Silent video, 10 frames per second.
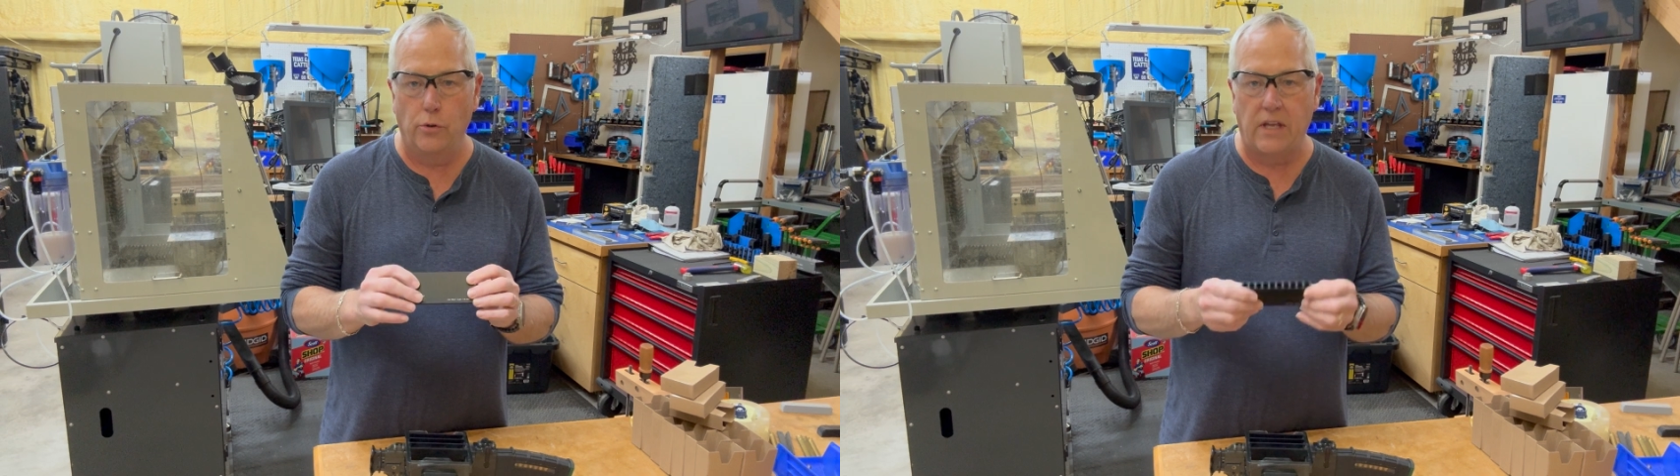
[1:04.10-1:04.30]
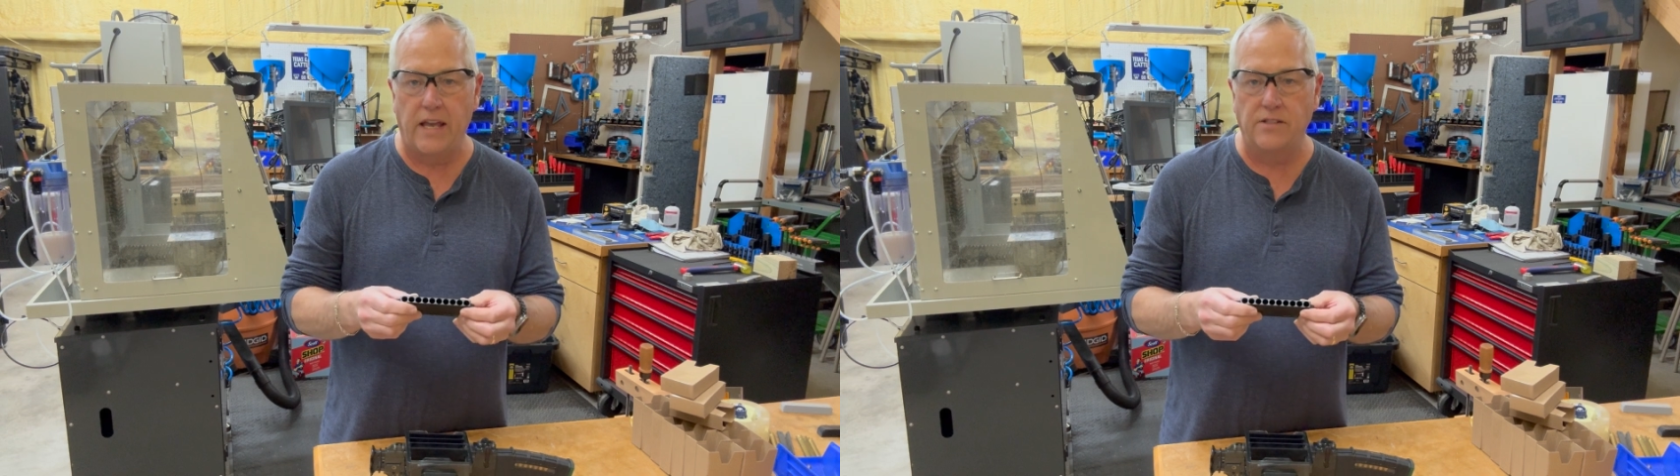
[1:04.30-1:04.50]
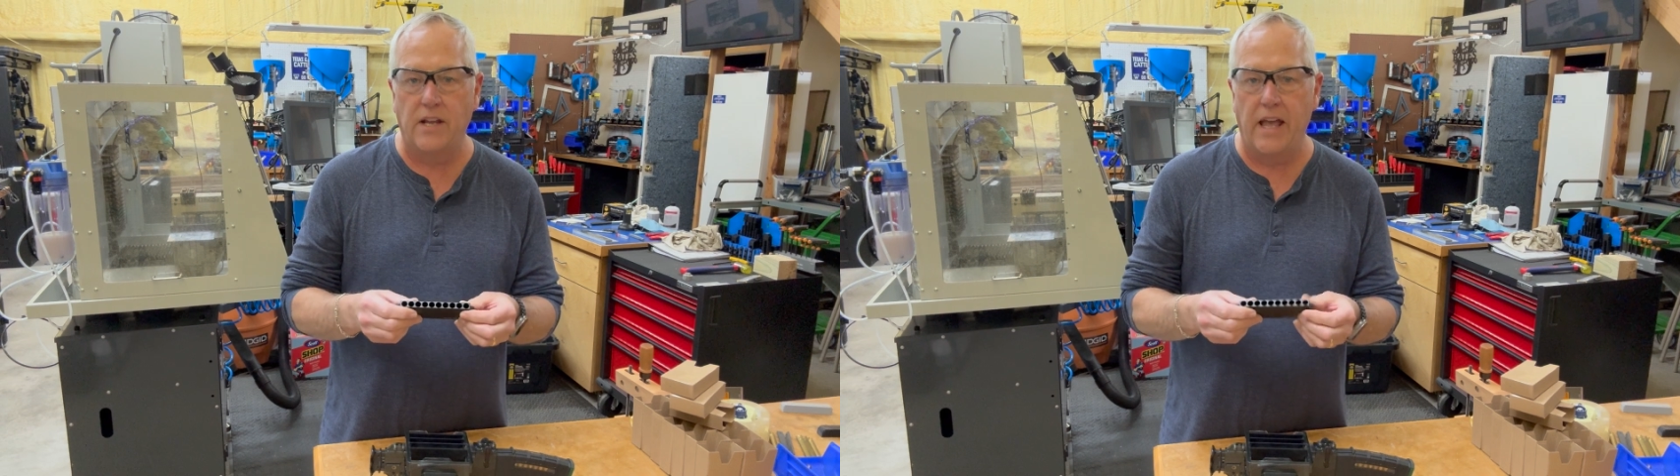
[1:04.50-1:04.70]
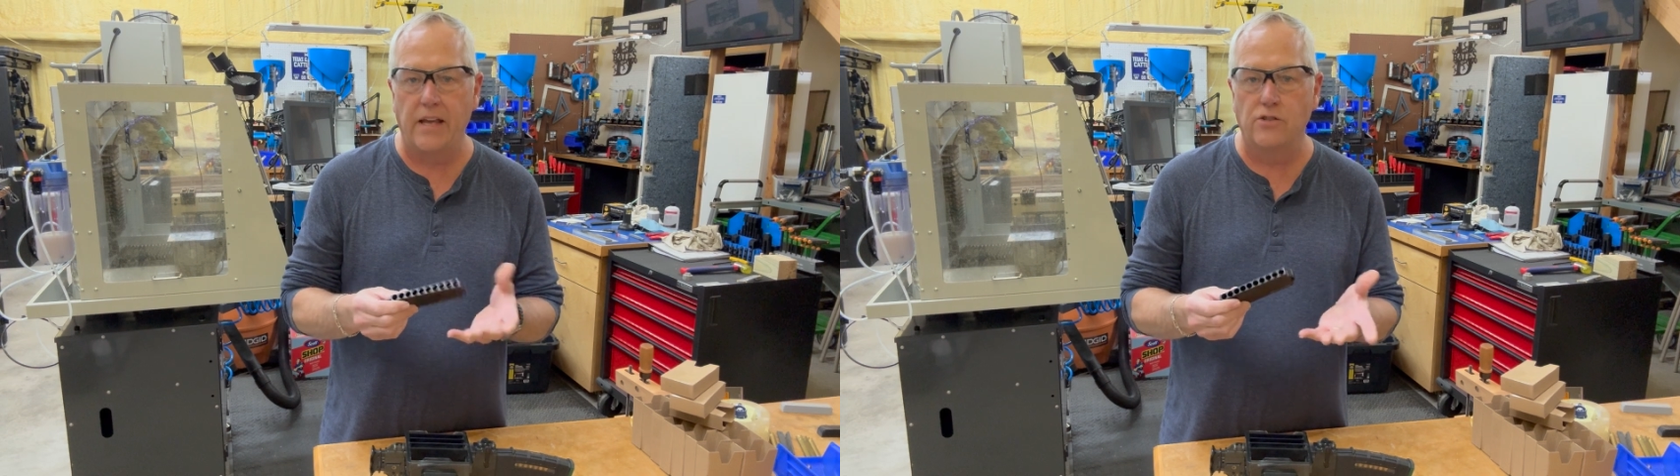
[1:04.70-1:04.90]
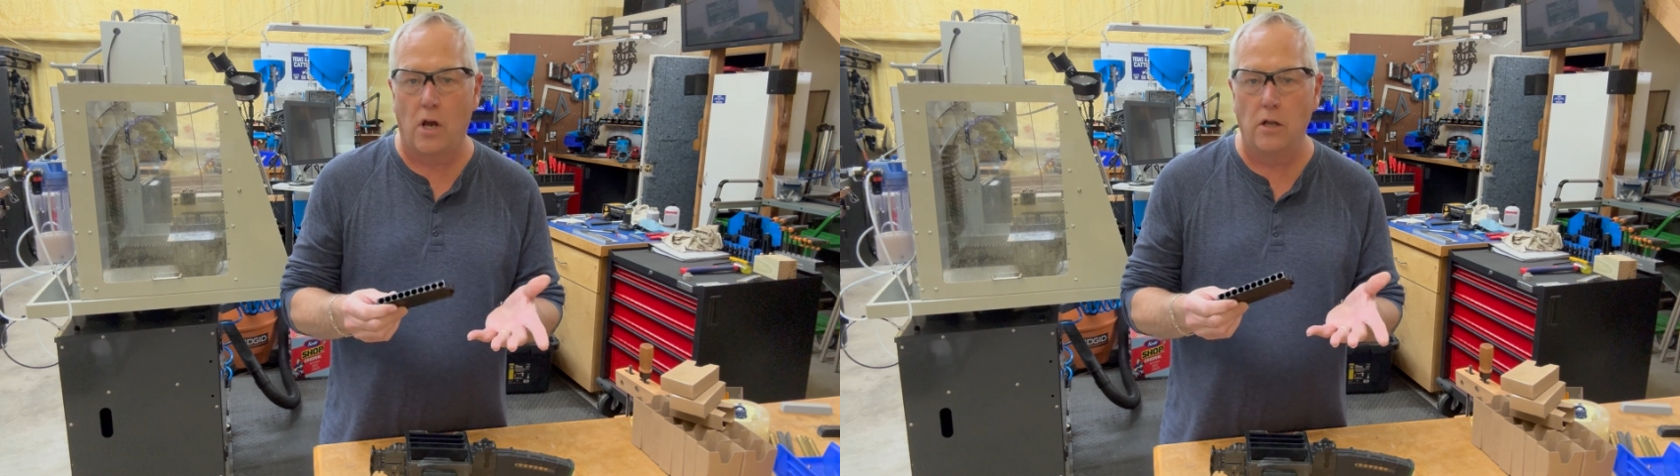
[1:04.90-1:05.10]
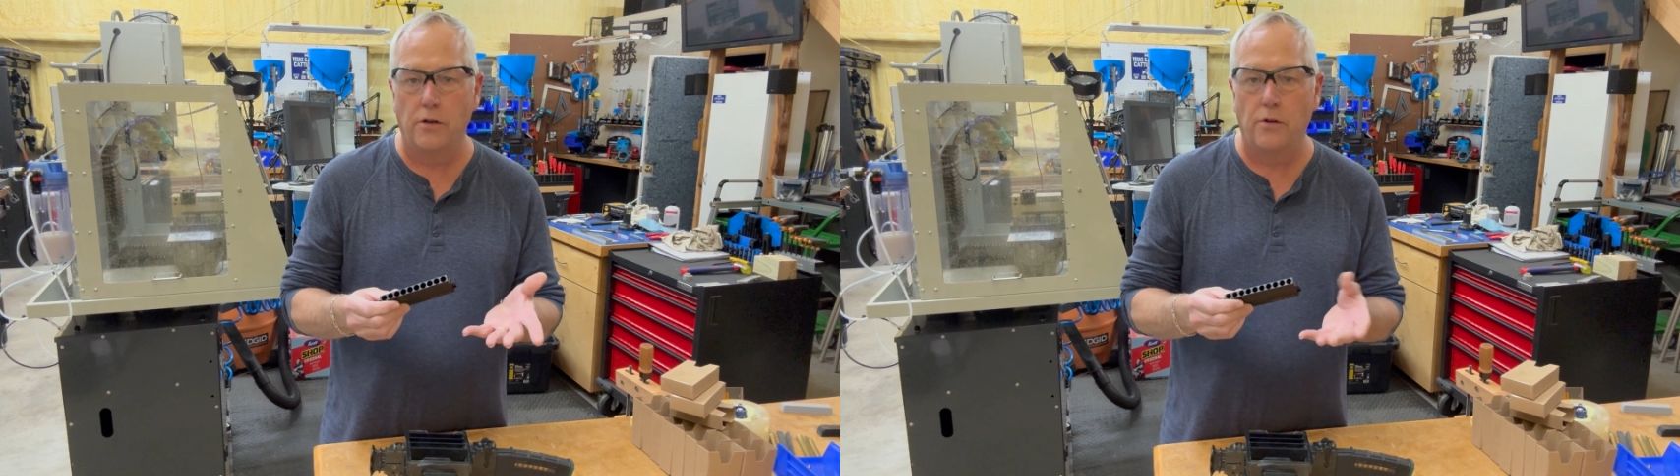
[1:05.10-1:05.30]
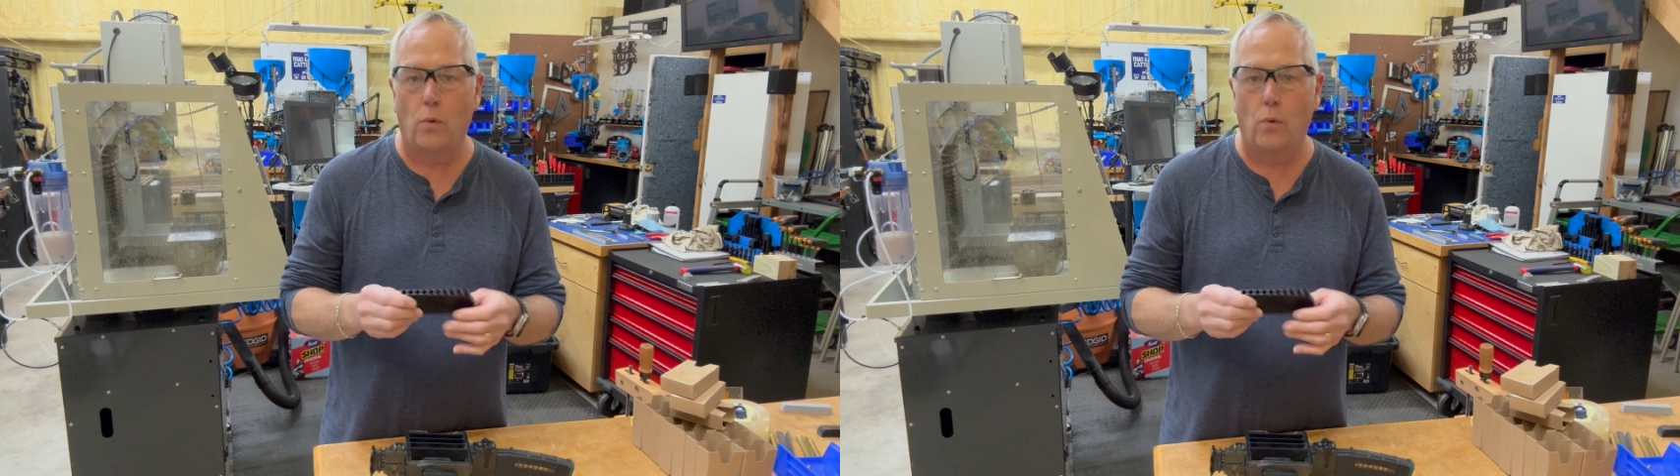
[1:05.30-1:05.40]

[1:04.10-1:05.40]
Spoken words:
case gauge all of the